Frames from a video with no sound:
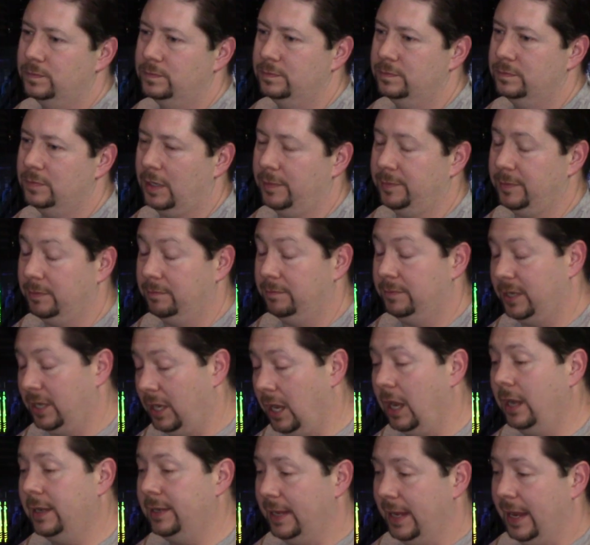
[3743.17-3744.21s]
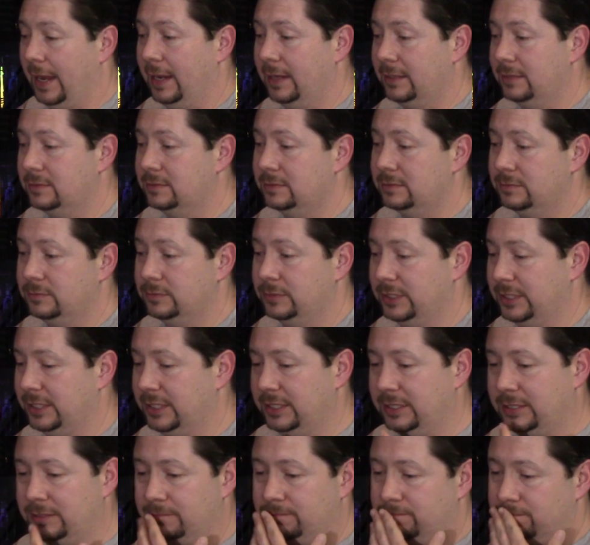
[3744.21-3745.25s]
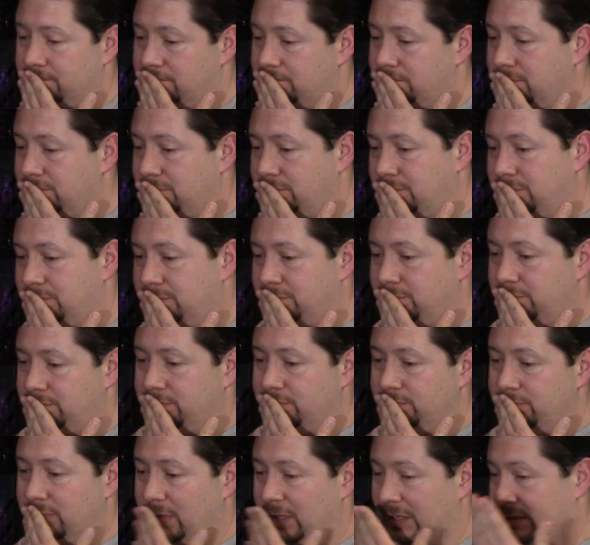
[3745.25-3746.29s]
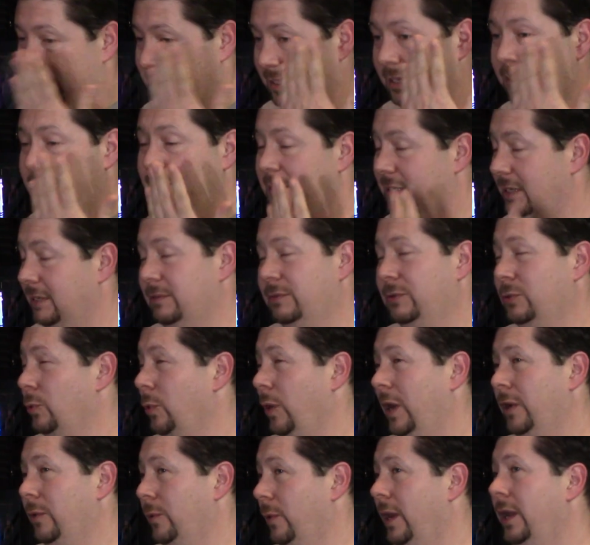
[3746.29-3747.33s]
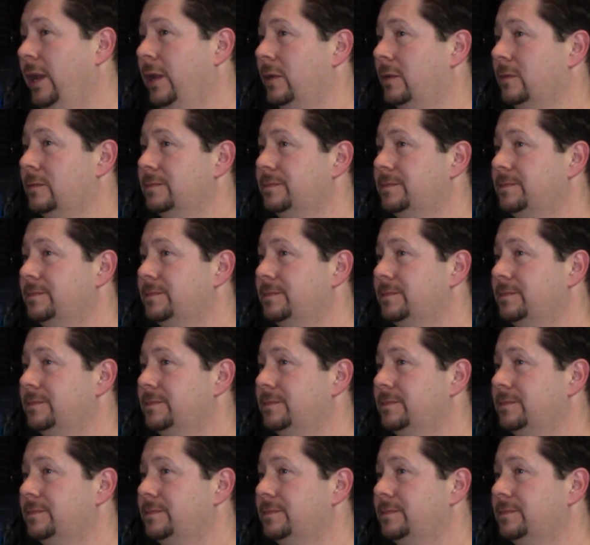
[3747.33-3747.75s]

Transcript: I mean, beyond that, mm-hmm. I think we did quite well.